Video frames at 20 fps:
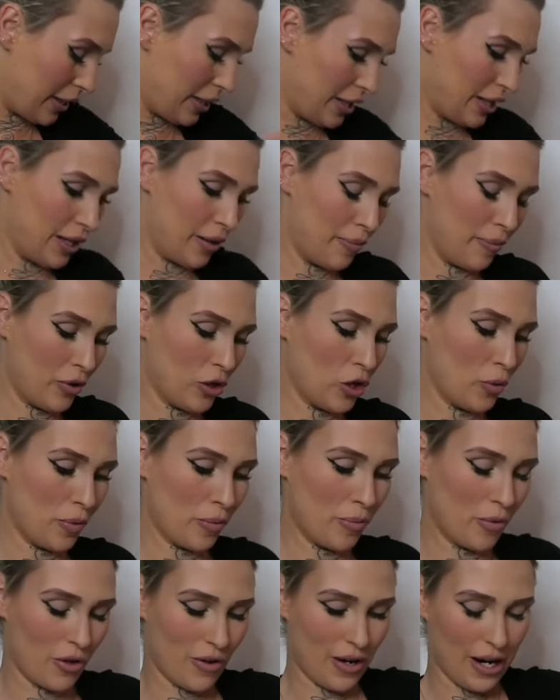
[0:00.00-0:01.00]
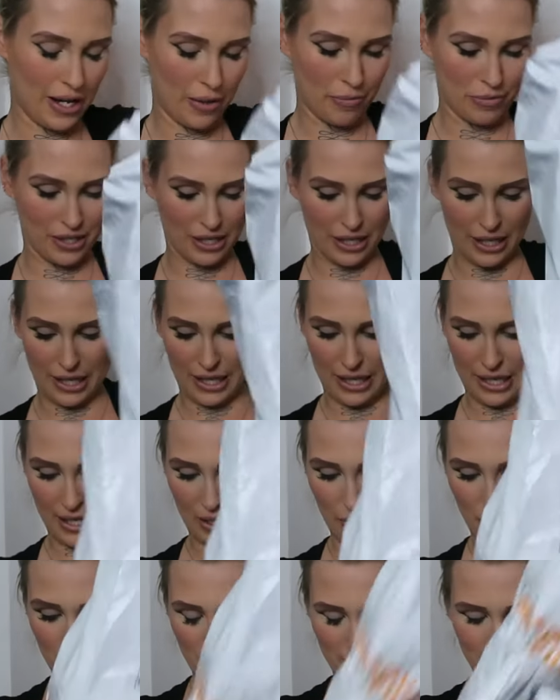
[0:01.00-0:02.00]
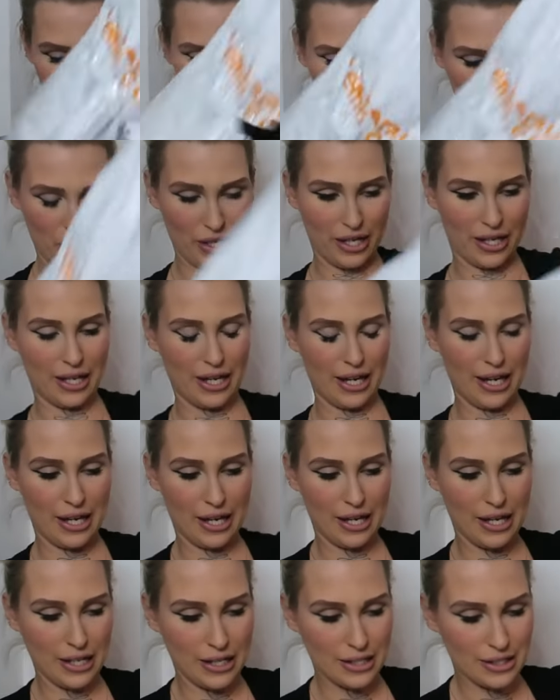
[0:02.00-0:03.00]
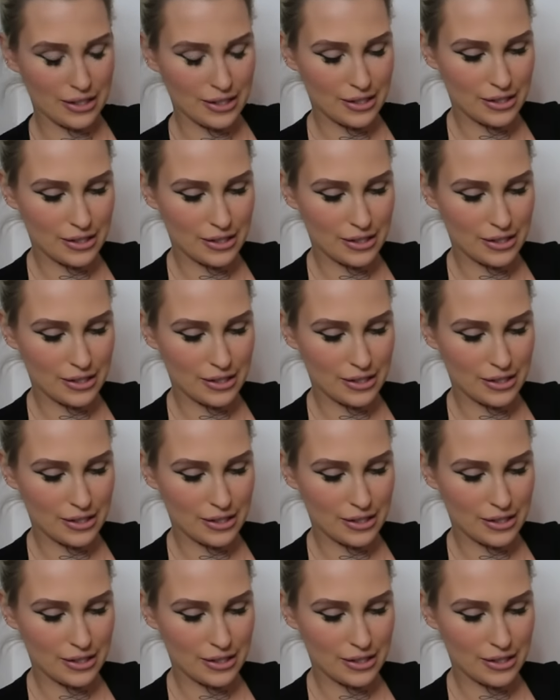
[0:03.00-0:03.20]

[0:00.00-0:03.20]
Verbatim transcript: A couple more items in here. What did we get?